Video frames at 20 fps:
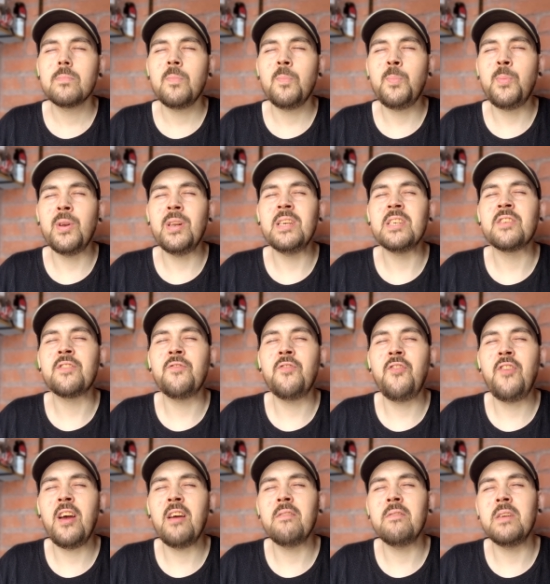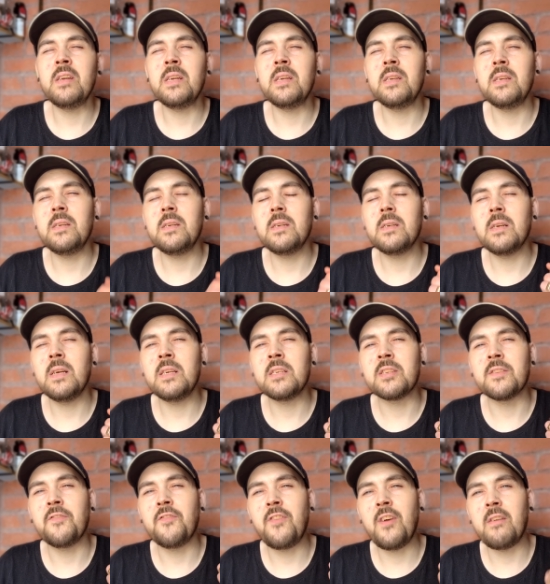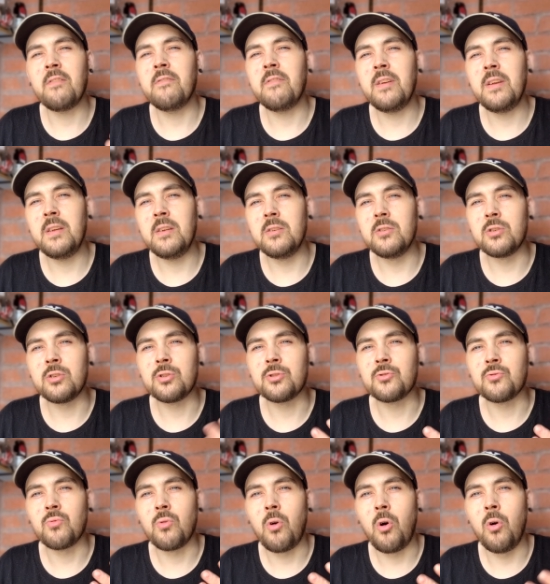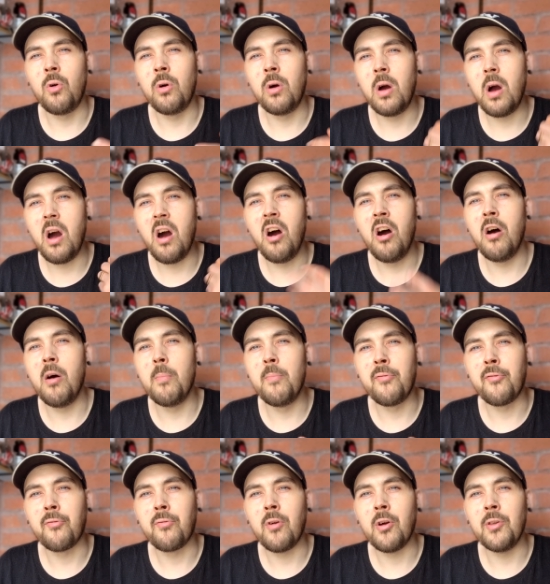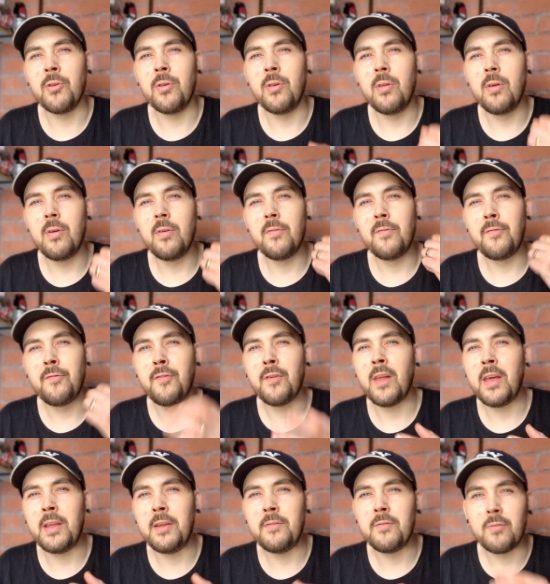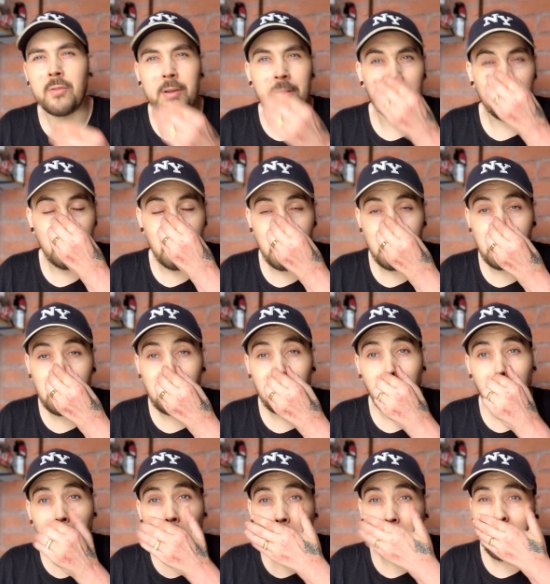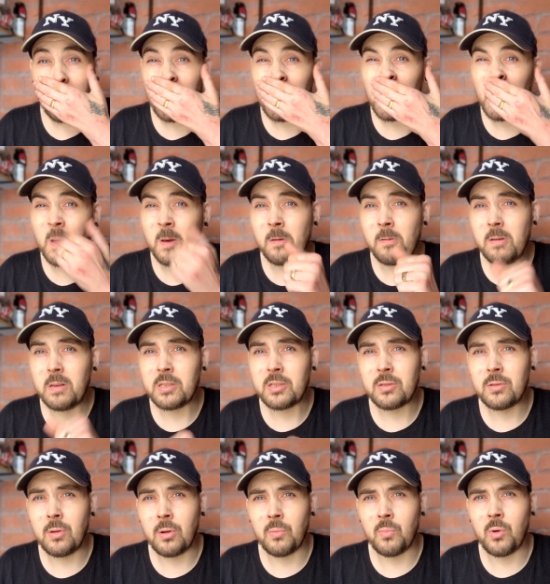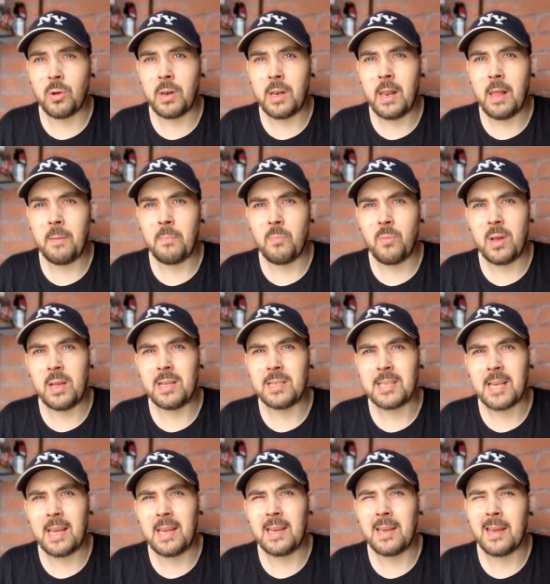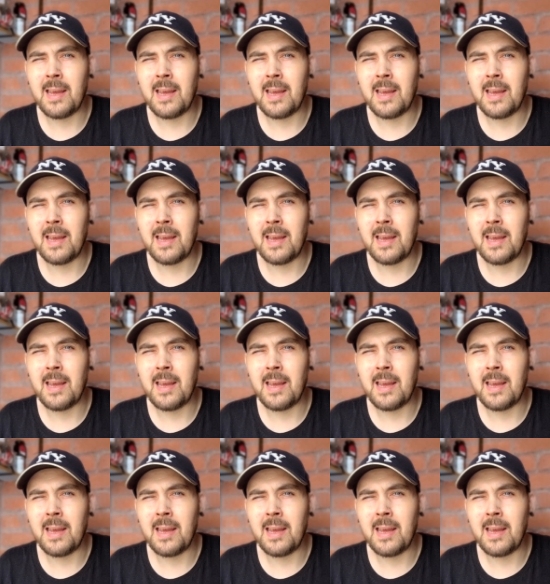But it's very, it's a very strong upfront flavouring. You know, it's not one of them where you take